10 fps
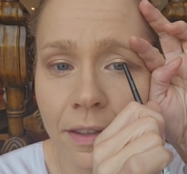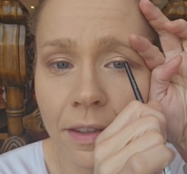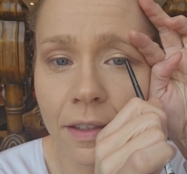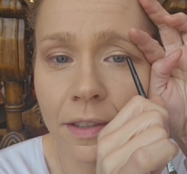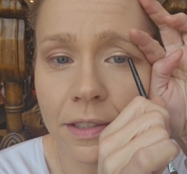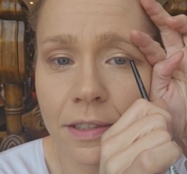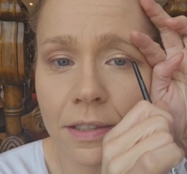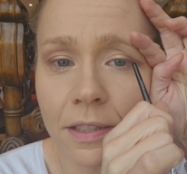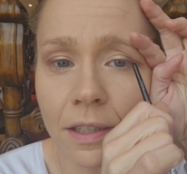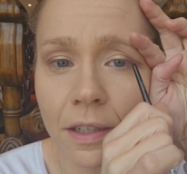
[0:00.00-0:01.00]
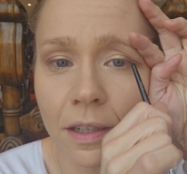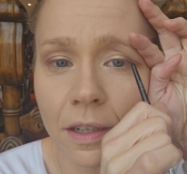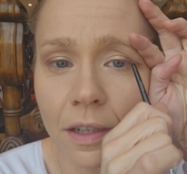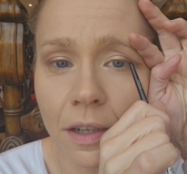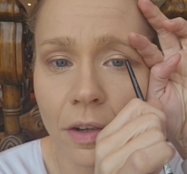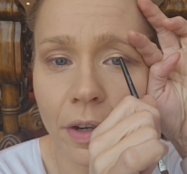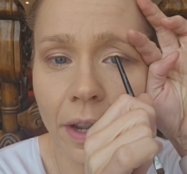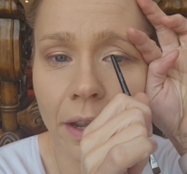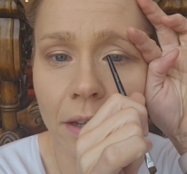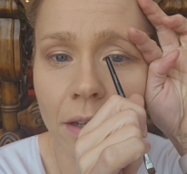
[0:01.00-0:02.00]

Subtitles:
this, okay?